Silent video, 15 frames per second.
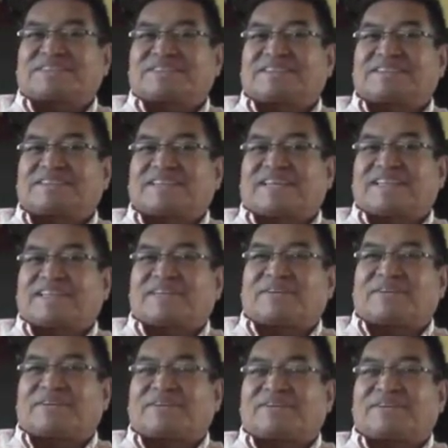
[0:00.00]
Just that
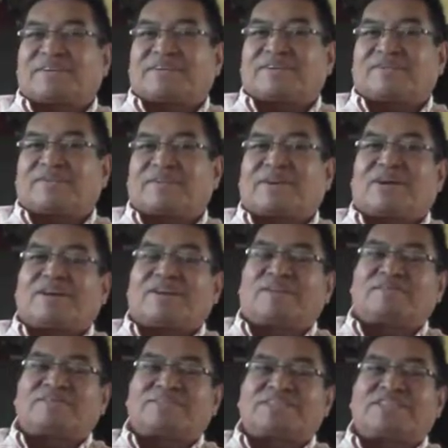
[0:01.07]
we call
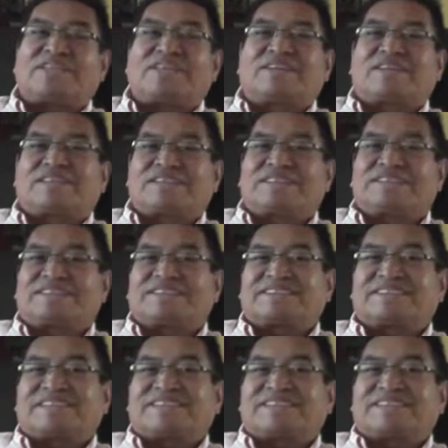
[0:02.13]
them stealers.